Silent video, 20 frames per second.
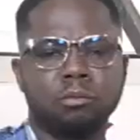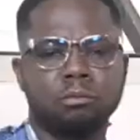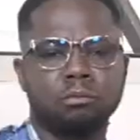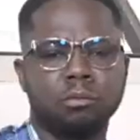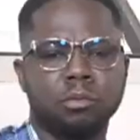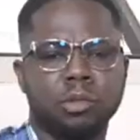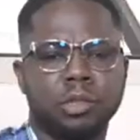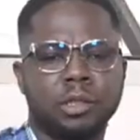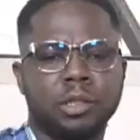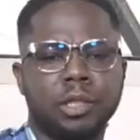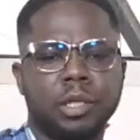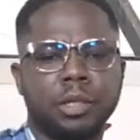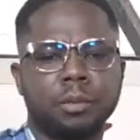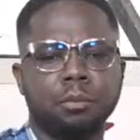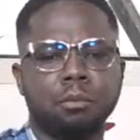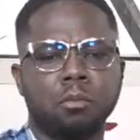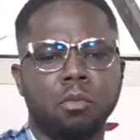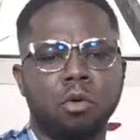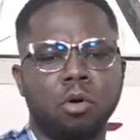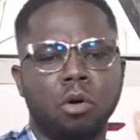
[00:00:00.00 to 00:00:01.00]

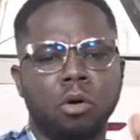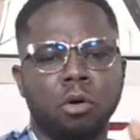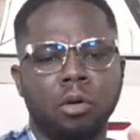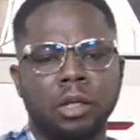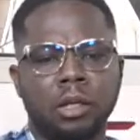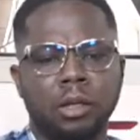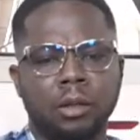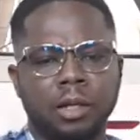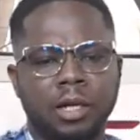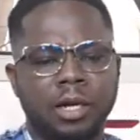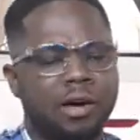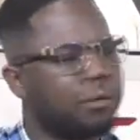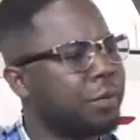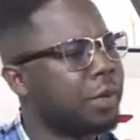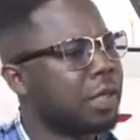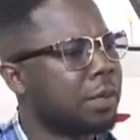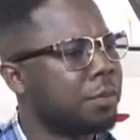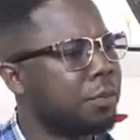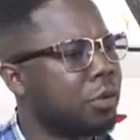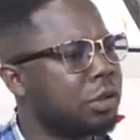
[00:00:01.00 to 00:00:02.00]
seeing more
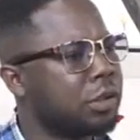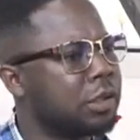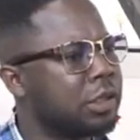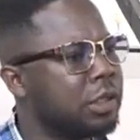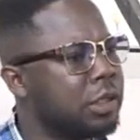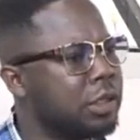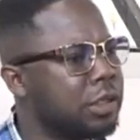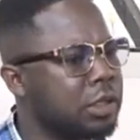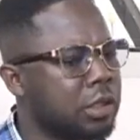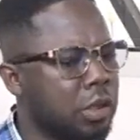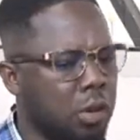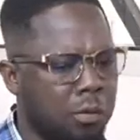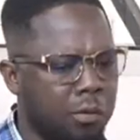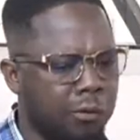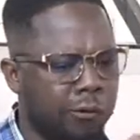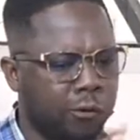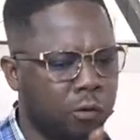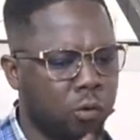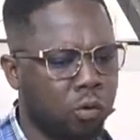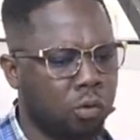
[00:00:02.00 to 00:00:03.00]
government appointees
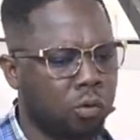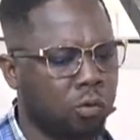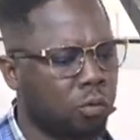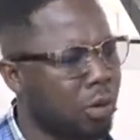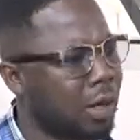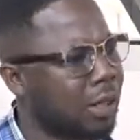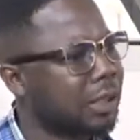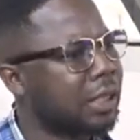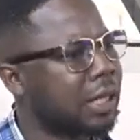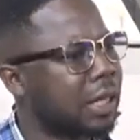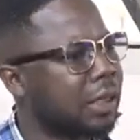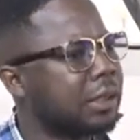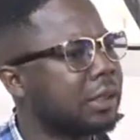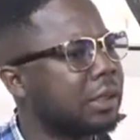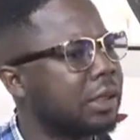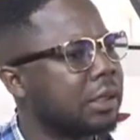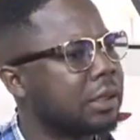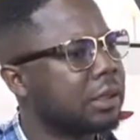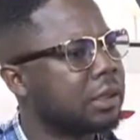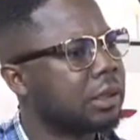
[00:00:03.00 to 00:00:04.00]
follow one
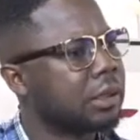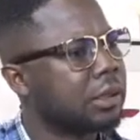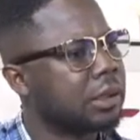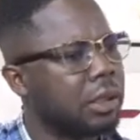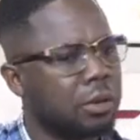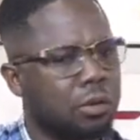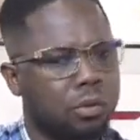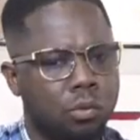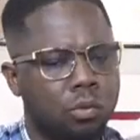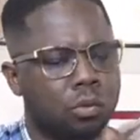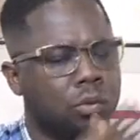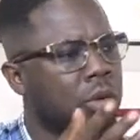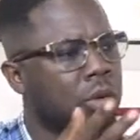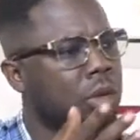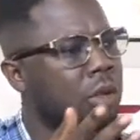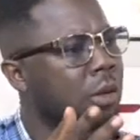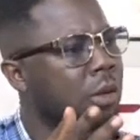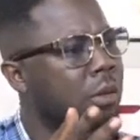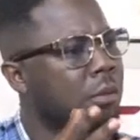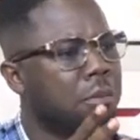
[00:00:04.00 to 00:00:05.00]
candidate.
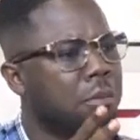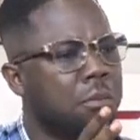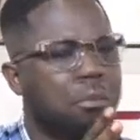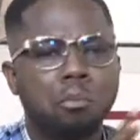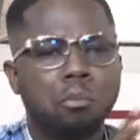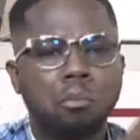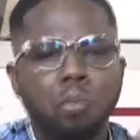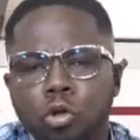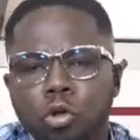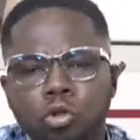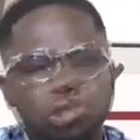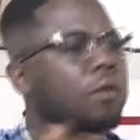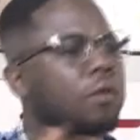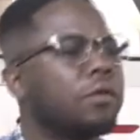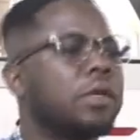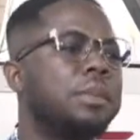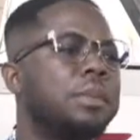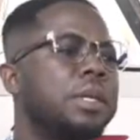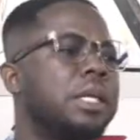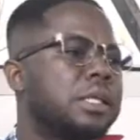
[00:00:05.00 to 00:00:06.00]
Most of
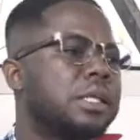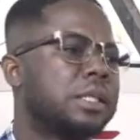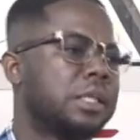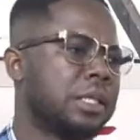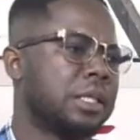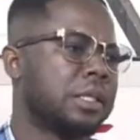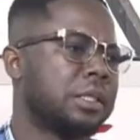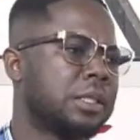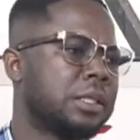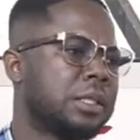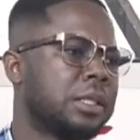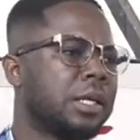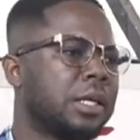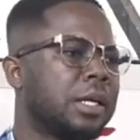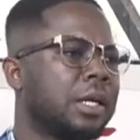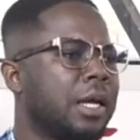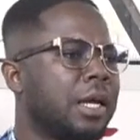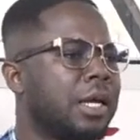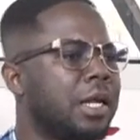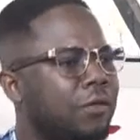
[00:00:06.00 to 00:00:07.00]
the ministers,
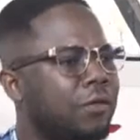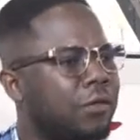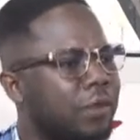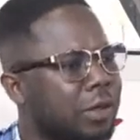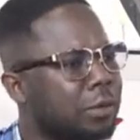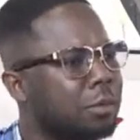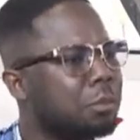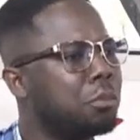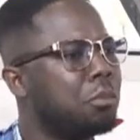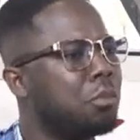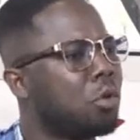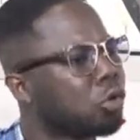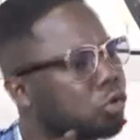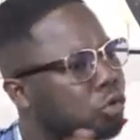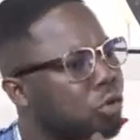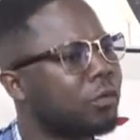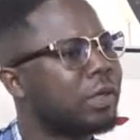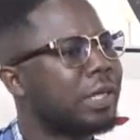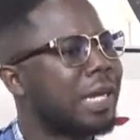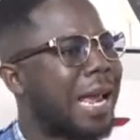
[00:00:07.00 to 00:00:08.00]
even most
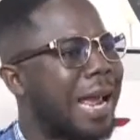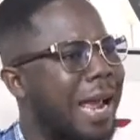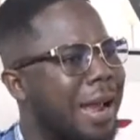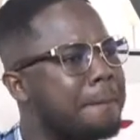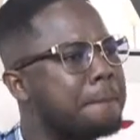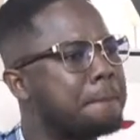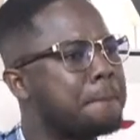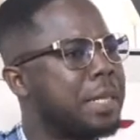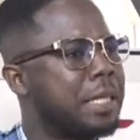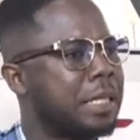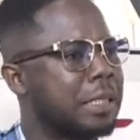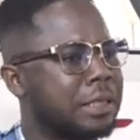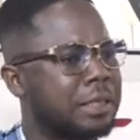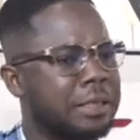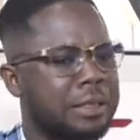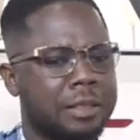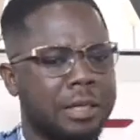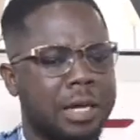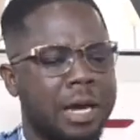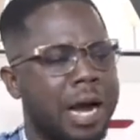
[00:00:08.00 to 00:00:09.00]
of the
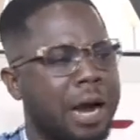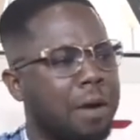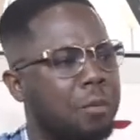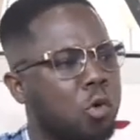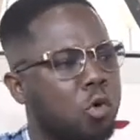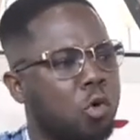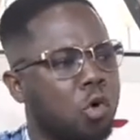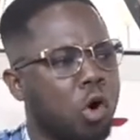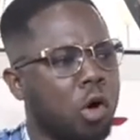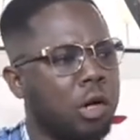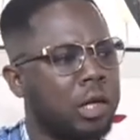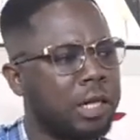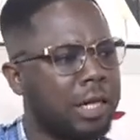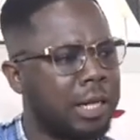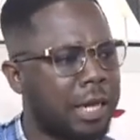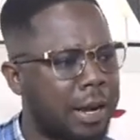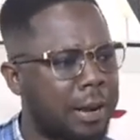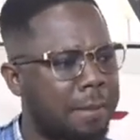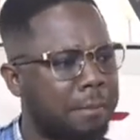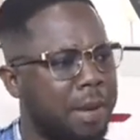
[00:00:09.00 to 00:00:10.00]
MPs, our
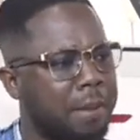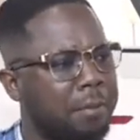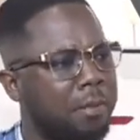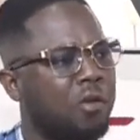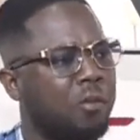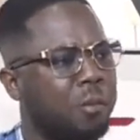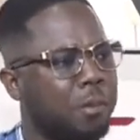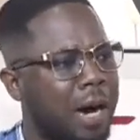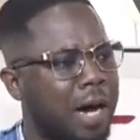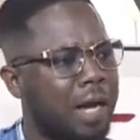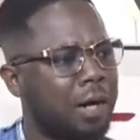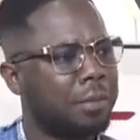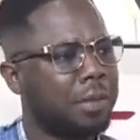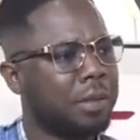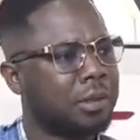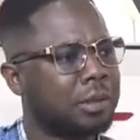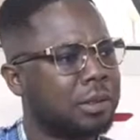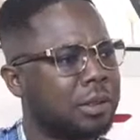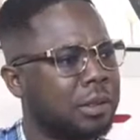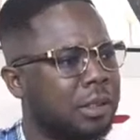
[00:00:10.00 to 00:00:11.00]
colleague member of
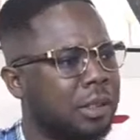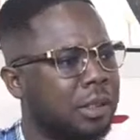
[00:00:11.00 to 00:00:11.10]
parliament,